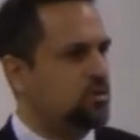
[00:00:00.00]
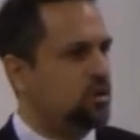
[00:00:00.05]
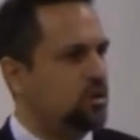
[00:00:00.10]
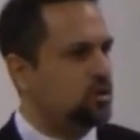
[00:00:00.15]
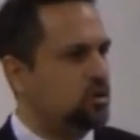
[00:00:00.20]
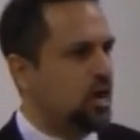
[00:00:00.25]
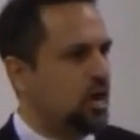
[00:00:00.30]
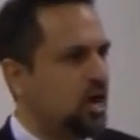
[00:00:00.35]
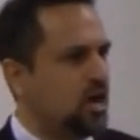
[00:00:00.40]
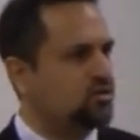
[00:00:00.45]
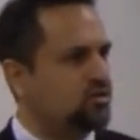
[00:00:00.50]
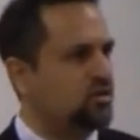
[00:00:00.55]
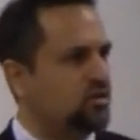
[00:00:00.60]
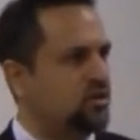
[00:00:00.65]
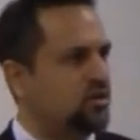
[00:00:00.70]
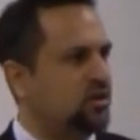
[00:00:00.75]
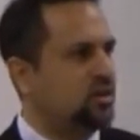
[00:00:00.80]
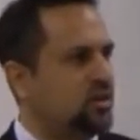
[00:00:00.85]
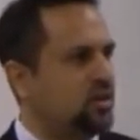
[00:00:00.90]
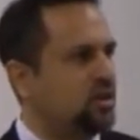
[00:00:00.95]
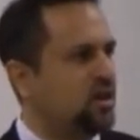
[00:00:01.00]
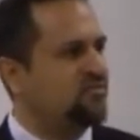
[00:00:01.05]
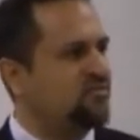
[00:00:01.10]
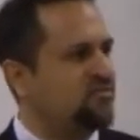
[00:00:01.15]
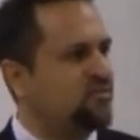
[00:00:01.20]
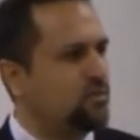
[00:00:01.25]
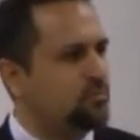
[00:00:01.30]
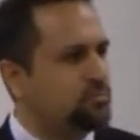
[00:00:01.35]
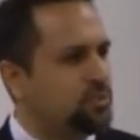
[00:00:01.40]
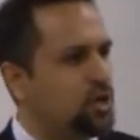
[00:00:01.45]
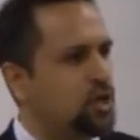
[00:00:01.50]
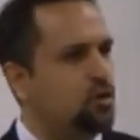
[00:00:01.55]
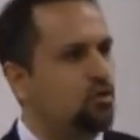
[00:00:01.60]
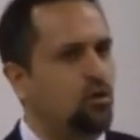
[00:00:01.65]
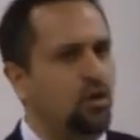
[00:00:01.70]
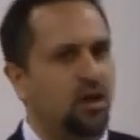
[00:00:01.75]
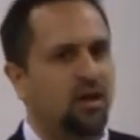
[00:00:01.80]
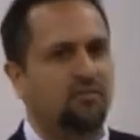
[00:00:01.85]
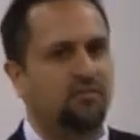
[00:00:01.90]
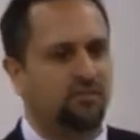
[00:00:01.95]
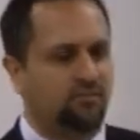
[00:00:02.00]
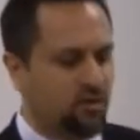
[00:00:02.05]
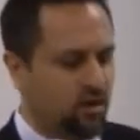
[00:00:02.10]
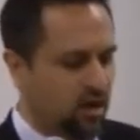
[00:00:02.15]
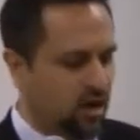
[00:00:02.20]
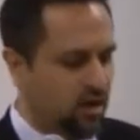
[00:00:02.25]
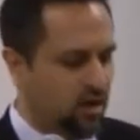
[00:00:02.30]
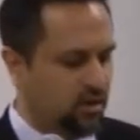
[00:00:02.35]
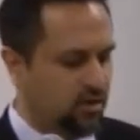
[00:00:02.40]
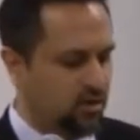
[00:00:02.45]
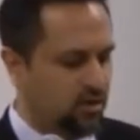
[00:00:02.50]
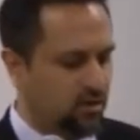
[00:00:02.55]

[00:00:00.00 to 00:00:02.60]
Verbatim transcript: her doctrine of the pure love of God,